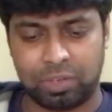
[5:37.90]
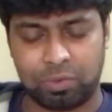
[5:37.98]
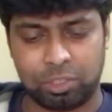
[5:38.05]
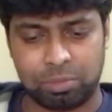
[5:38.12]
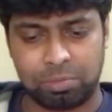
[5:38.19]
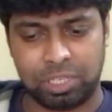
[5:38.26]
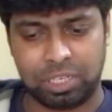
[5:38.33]
that
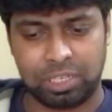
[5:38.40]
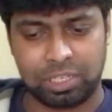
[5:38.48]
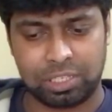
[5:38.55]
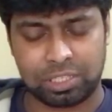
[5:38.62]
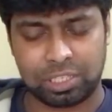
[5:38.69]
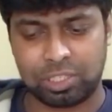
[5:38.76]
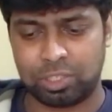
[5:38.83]
was being
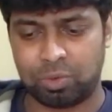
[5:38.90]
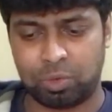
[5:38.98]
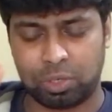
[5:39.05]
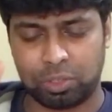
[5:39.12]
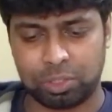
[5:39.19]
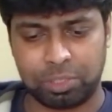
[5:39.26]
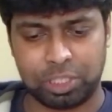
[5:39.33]
discussed or
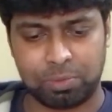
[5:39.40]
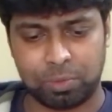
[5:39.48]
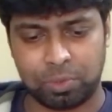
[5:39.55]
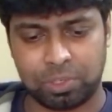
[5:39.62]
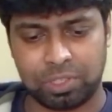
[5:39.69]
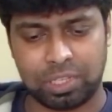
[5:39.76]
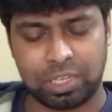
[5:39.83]
what was being
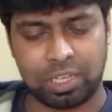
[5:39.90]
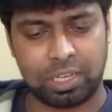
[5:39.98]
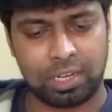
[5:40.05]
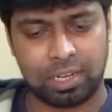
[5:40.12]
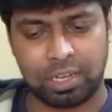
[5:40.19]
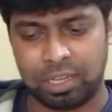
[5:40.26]
spoken there.